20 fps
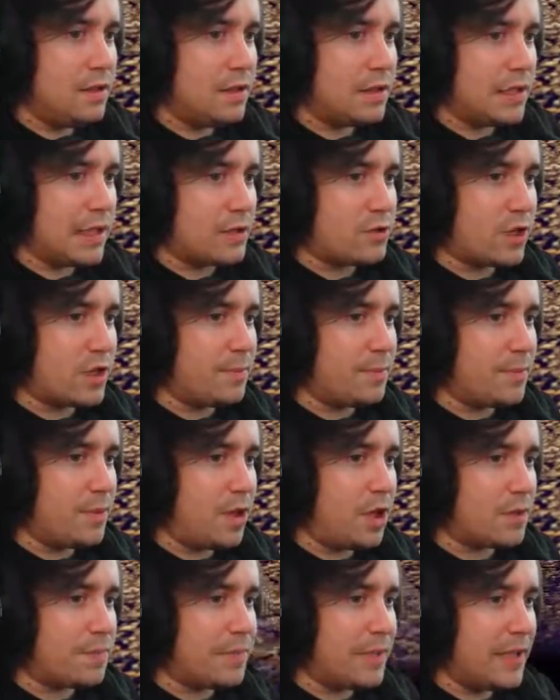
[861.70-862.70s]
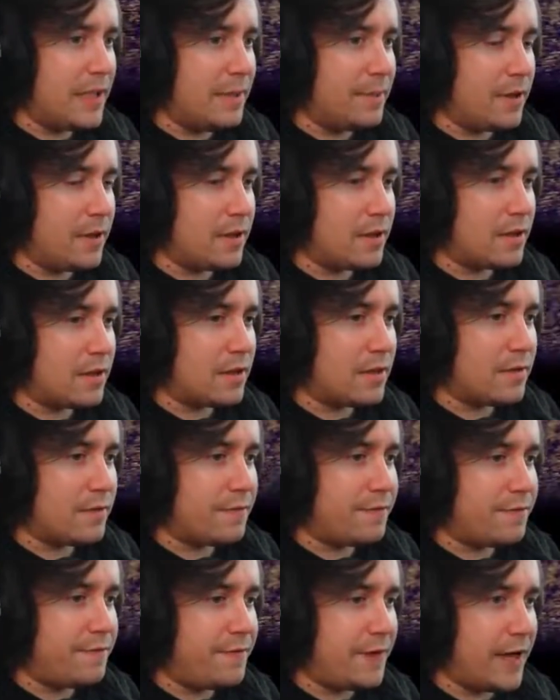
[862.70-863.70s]
Okay, try to mark me, but
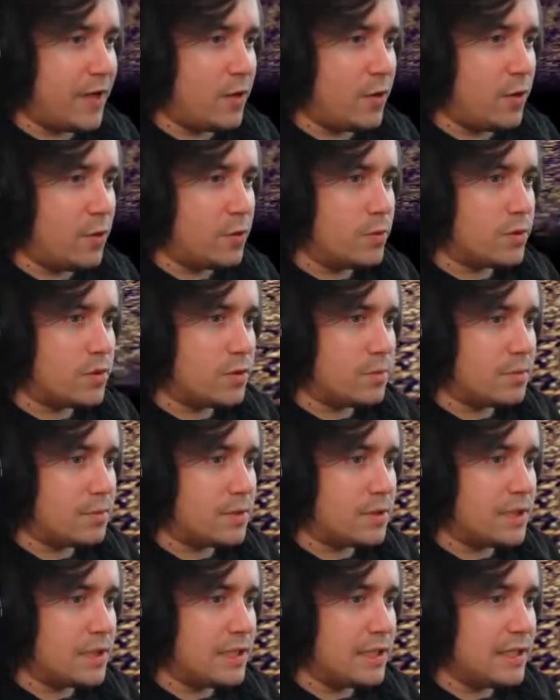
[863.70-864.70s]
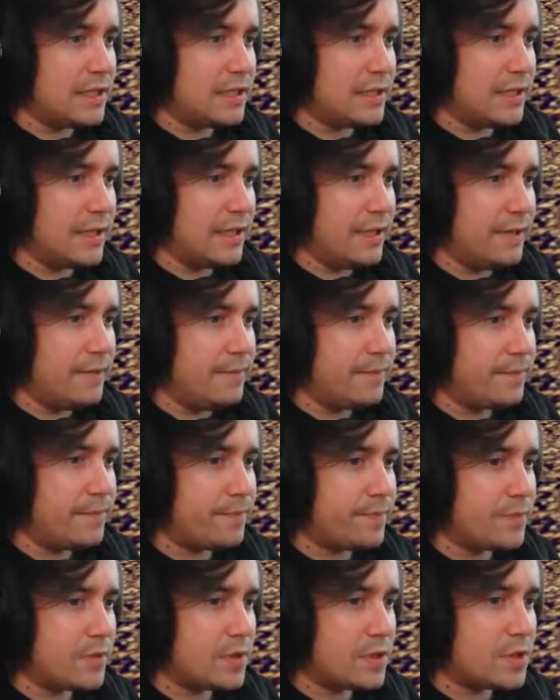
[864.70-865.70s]
failed completely.
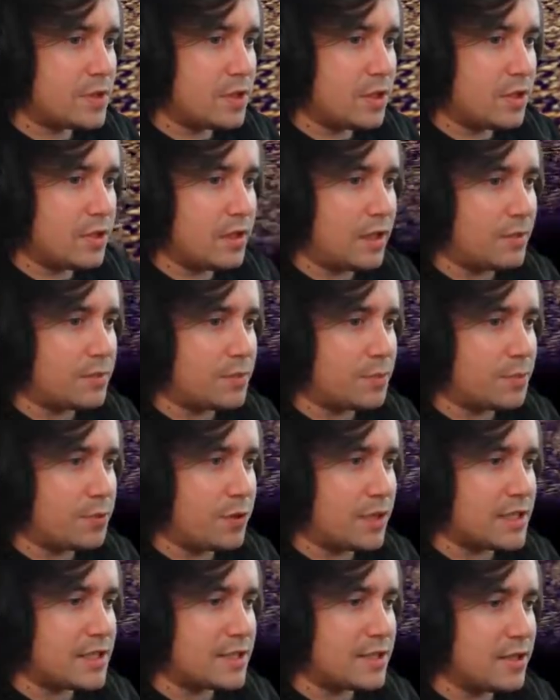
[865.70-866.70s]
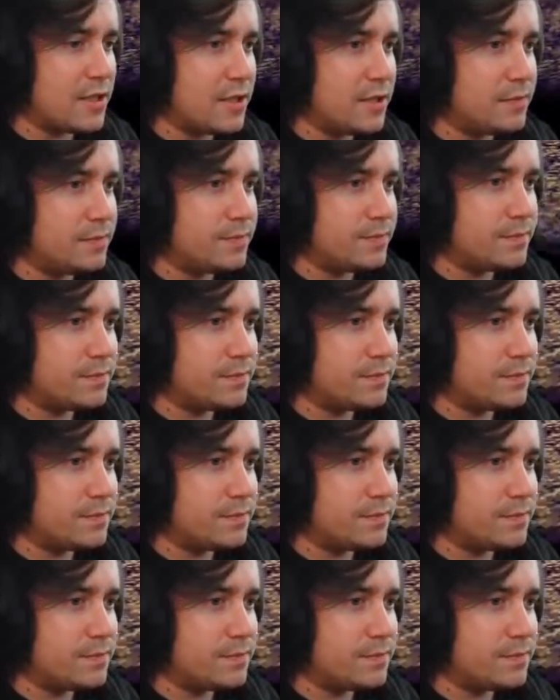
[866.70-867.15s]
So now I'm depressed, though.